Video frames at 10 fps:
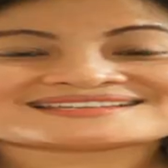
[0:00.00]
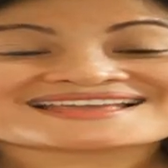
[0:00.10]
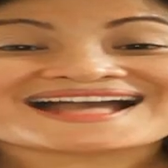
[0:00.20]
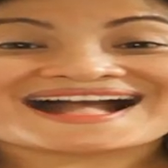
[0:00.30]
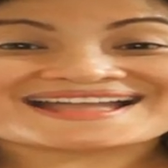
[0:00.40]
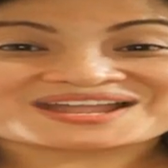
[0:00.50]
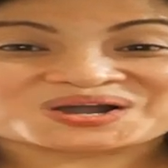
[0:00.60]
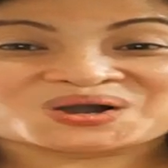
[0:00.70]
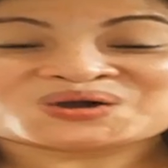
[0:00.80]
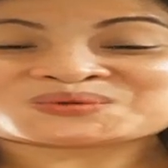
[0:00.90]
I
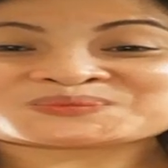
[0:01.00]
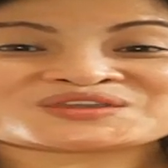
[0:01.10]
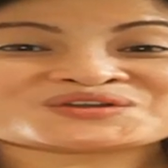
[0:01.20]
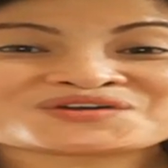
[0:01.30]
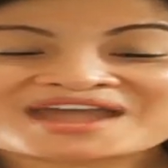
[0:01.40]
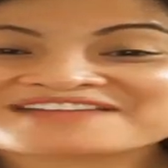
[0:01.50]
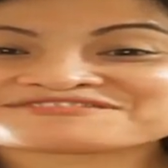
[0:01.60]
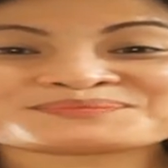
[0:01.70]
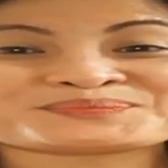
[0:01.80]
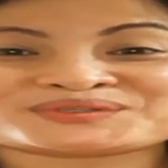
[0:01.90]
hope you have
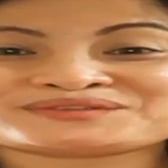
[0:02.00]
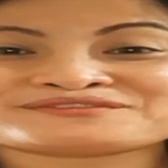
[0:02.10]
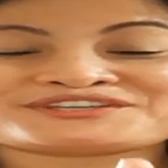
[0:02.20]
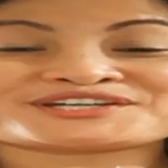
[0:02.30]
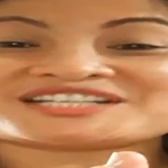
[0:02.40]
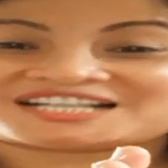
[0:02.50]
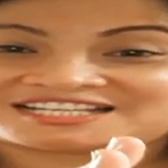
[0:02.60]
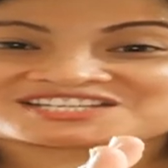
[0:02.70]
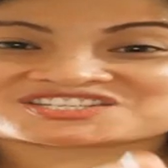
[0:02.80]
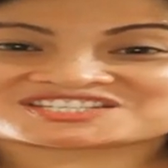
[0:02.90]
improved your
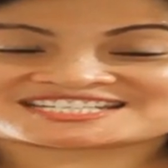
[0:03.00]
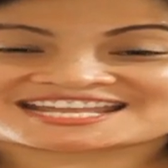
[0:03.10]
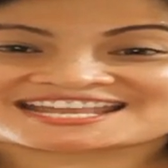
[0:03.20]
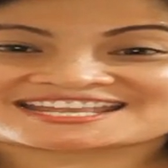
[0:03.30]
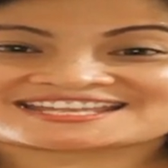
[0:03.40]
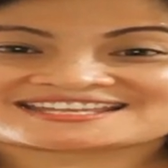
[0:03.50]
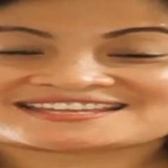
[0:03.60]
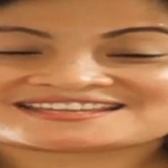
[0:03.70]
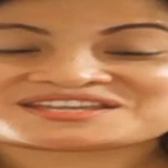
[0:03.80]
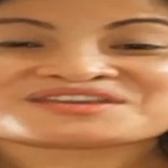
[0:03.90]
knowledge today.
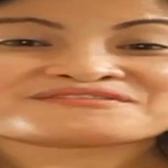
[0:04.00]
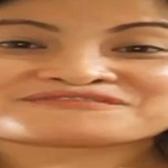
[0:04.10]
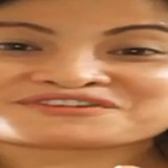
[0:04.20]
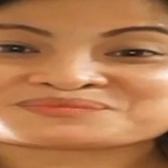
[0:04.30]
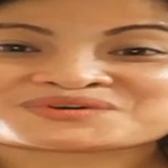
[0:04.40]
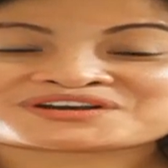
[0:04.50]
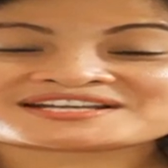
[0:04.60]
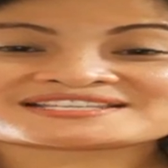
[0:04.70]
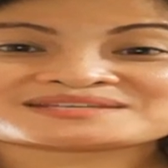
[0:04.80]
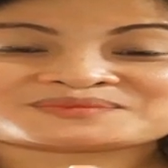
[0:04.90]
For more
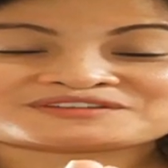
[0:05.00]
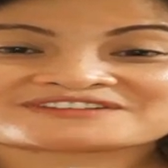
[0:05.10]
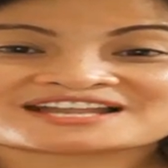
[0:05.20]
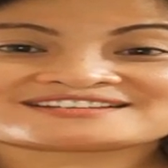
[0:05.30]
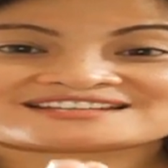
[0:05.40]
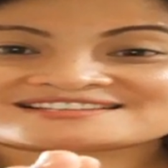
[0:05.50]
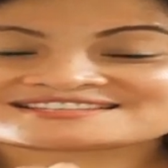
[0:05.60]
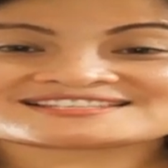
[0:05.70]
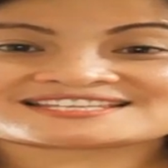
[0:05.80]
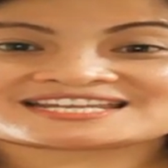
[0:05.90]
simplified
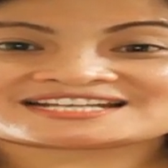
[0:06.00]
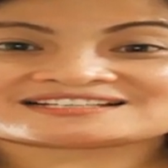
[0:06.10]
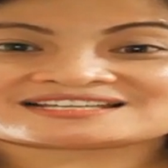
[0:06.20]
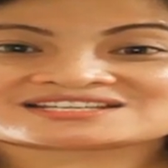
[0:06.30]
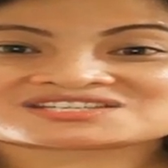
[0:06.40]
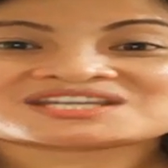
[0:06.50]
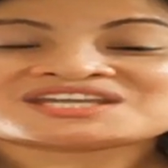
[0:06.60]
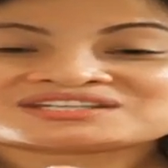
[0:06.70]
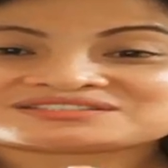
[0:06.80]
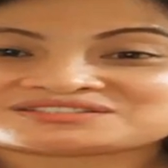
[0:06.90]
lessons in English,
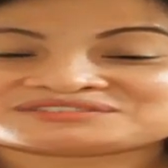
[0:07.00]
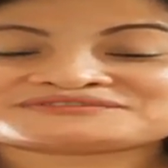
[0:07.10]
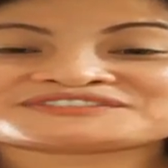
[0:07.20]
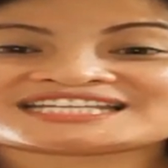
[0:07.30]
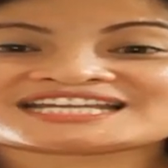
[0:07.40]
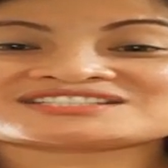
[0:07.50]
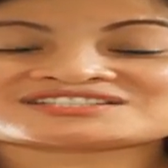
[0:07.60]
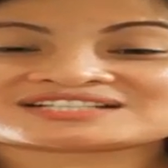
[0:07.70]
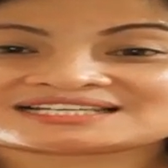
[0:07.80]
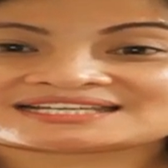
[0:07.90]
don't forget to
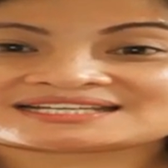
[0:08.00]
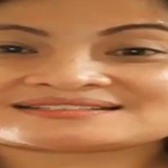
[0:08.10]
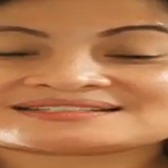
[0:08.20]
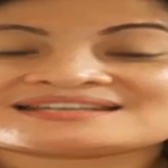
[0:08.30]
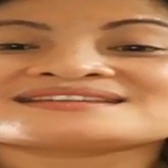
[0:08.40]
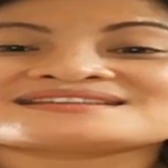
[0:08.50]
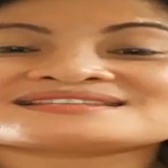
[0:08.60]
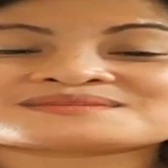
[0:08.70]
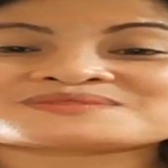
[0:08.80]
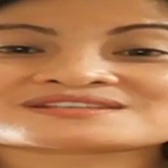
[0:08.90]
click the
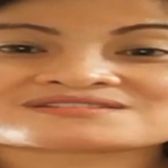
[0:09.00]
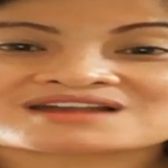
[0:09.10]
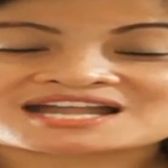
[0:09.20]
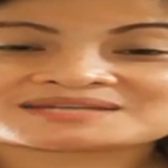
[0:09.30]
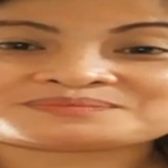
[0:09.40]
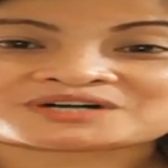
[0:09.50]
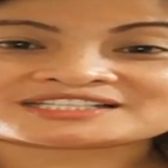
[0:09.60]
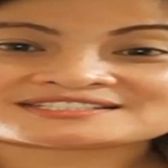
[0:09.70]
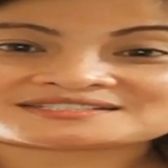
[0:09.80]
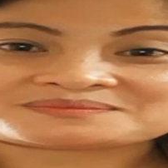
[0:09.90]
subscribe
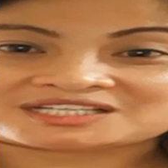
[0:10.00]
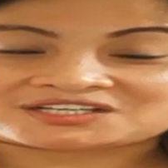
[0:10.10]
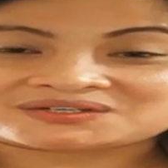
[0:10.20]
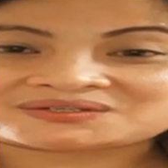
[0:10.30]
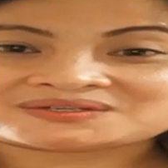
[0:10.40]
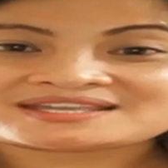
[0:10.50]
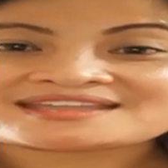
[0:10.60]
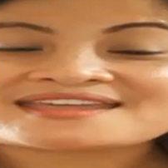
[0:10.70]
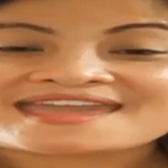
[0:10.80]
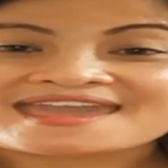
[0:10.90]
button below
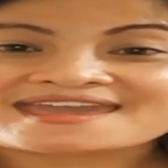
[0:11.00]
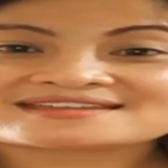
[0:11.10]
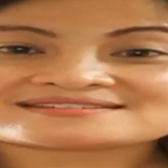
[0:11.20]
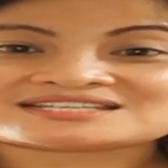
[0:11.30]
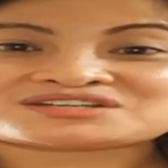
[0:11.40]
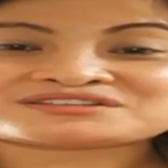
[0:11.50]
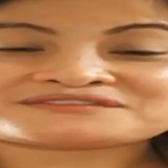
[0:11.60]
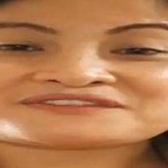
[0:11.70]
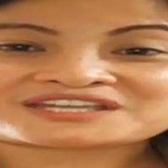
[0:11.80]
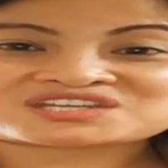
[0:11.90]
and the
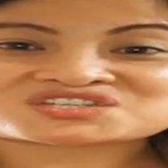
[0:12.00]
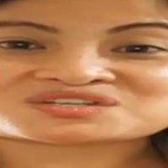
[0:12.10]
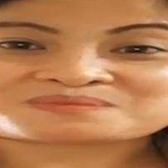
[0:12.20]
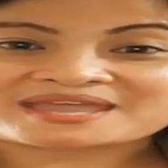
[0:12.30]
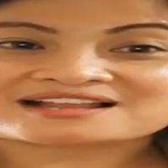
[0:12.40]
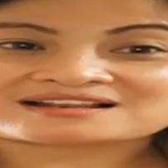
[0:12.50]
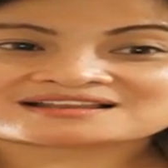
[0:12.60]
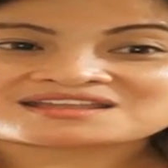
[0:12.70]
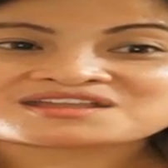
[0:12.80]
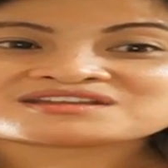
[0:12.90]
notification bell
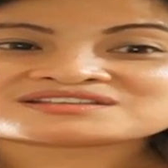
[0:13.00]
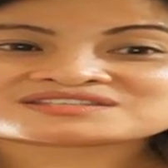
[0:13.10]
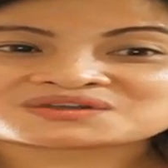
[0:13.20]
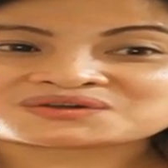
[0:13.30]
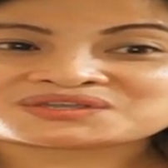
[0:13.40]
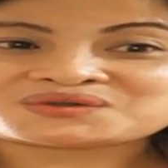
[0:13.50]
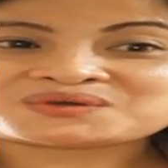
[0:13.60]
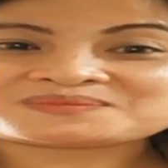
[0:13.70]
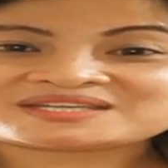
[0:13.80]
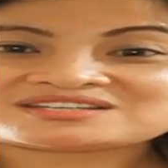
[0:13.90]
so you
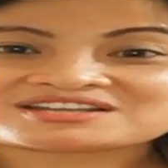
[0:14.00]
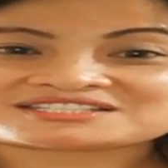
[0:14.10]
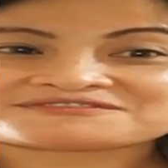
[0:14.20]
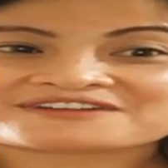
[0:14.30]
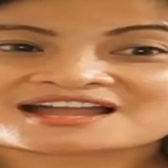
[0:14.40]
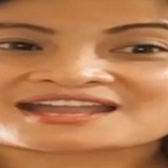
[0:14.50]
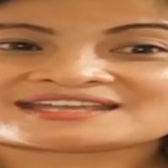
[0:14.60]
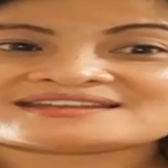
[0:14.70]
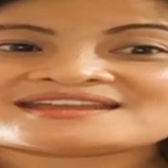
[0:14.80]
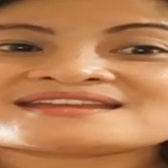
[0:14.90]
will be
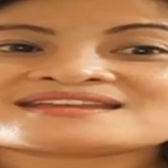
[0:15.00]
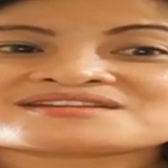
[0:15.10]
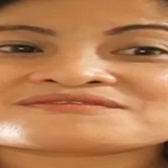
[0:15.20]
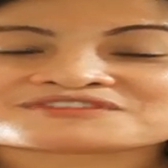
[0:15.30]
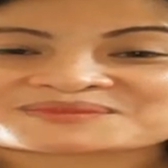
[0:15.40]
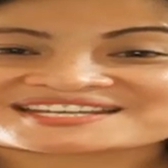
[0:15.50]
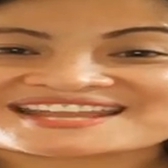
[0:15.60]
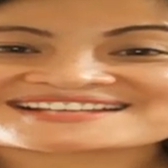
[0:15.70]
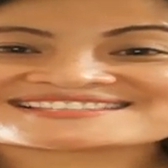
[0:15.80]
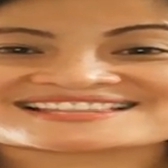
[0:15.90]
notified for my
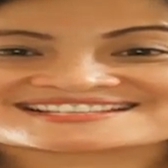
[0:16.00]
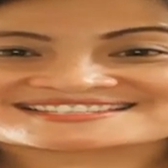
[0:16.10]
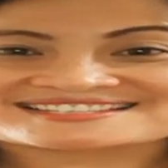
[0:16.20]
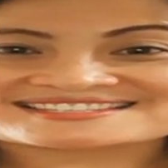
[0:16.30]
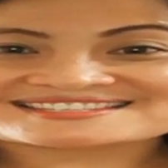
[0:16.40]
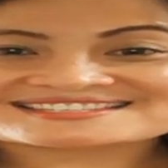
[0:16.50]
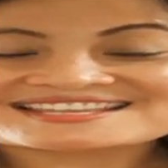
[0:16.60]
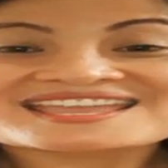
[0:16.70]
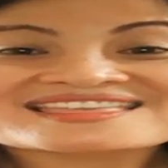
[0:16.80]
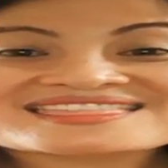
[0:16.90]
next
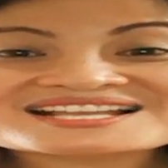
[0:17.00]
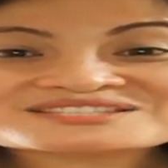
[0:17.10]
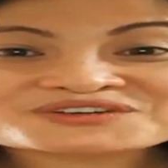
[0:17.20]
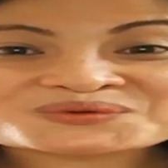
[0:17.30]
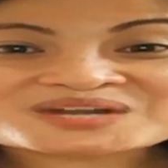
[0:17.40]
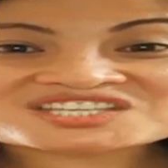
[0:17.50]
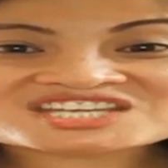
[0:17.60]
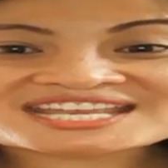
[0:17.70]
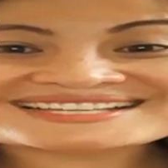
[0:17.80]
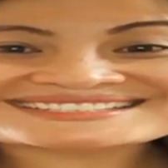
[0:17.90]
lessons. Thanks for
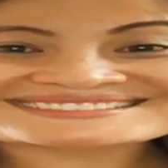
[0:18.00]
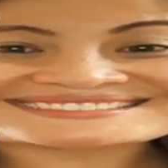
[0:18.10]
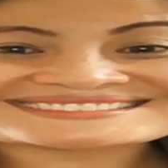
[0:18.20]
watching.